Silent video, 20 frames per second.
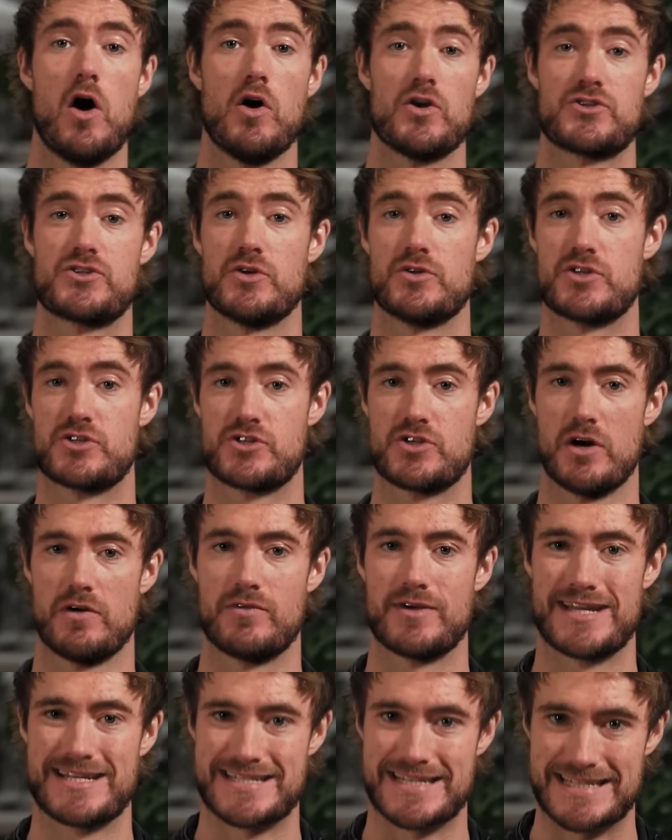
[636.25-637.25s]
also
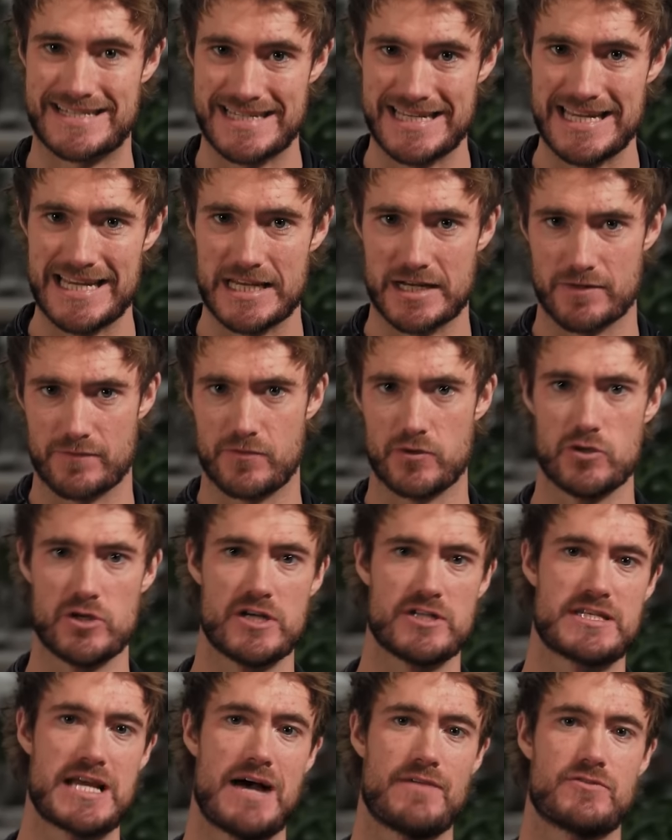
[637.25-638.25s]
discovered as a teen. A few
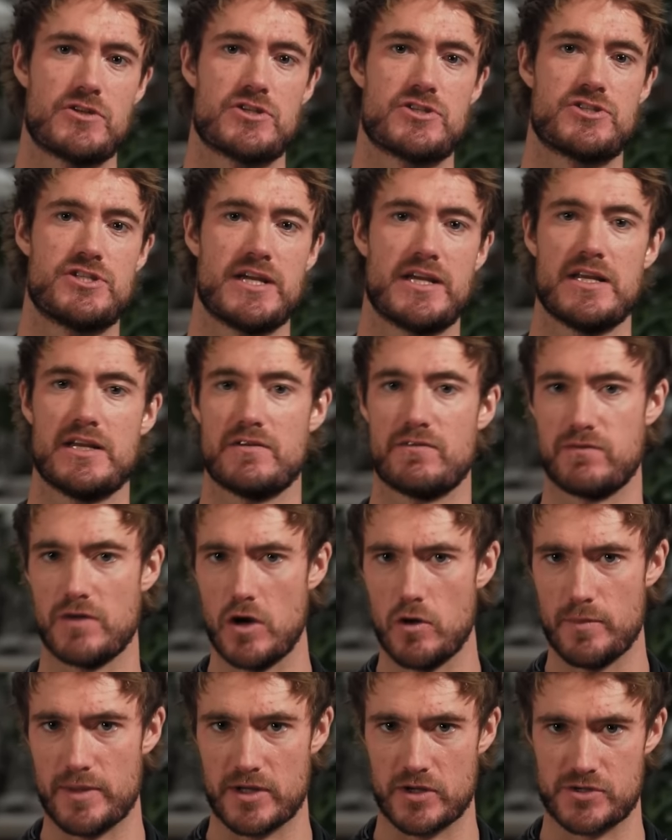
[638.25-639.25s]
years after sticking to
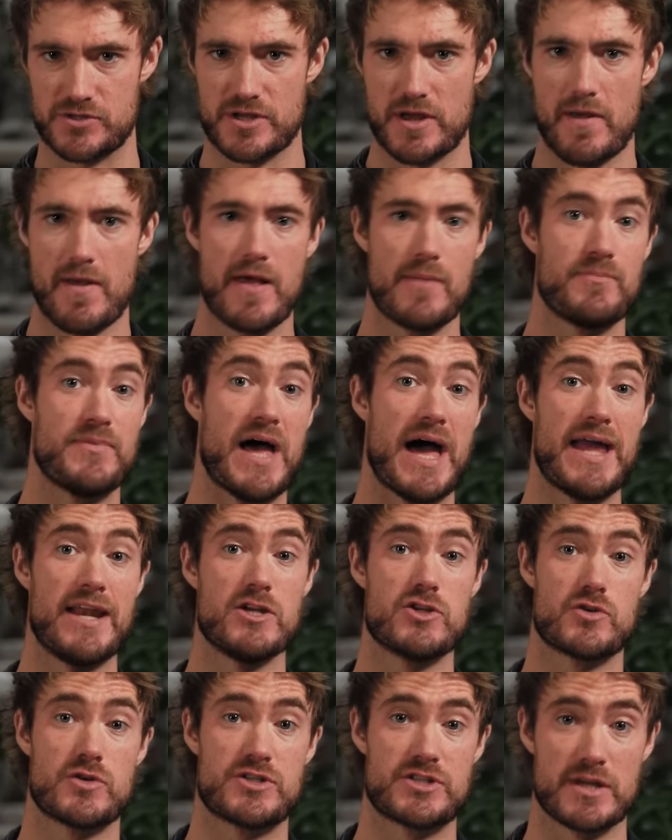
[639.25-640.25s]
flow meals, the head
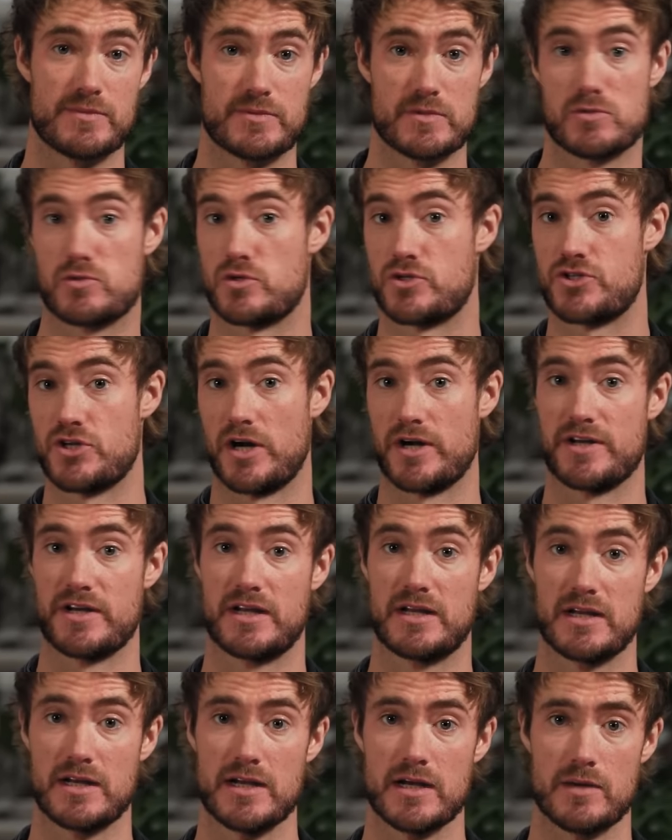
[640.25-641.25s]
injury symptoms were starting to
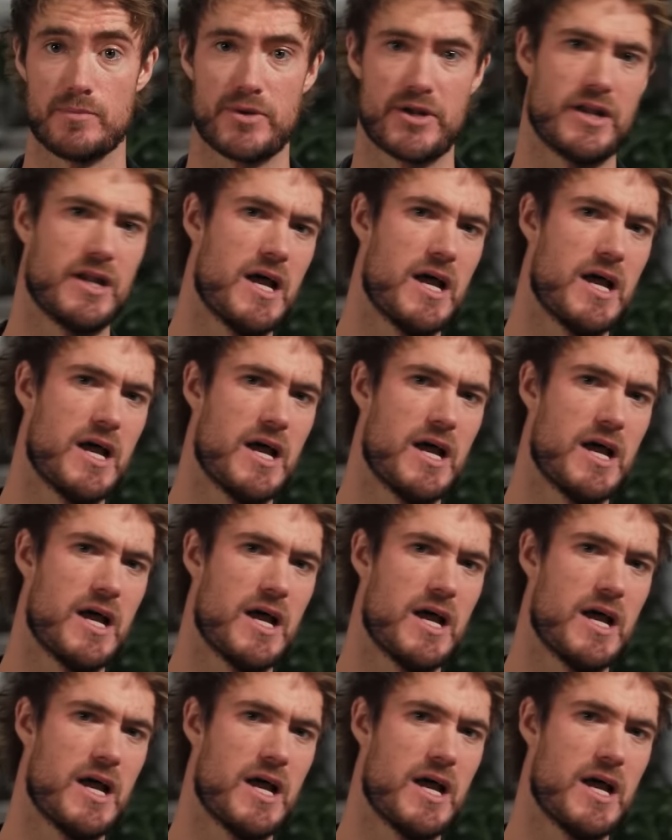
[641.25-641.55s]
clear, but a